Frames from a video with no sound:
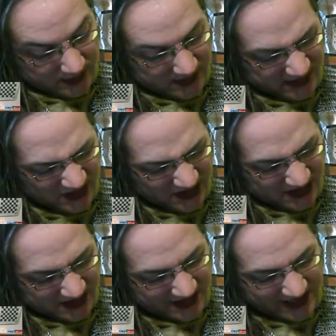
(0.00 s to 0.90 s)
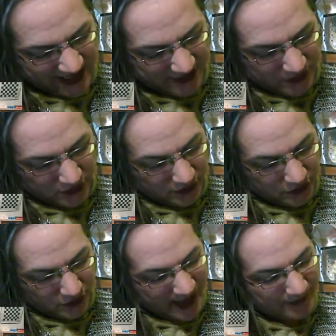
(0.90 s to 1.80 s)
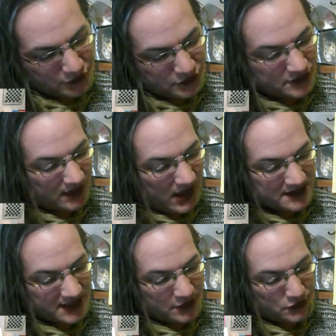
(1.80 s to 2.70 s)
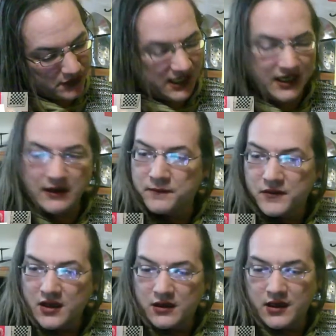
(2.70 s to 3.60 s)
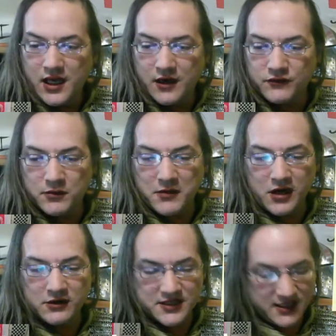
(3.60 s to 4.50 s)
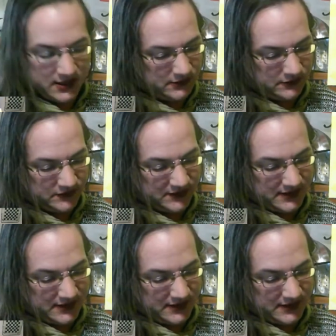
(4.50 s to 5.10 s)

It's just a standard Crafter's Closet green from Art Skills.